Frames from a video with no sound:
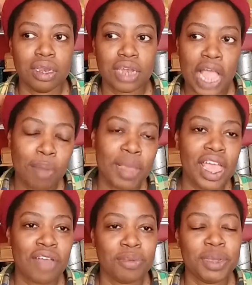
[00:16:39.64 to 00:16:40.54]
now my
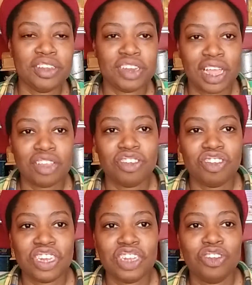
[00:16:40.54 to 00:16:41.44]
affirmation has
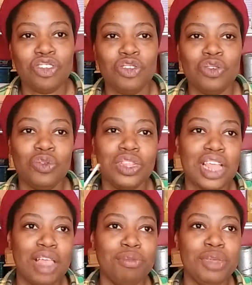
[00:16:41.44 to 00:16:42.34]
changed to
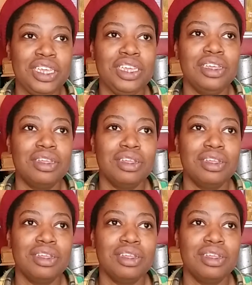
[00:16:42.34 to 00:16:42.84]
let me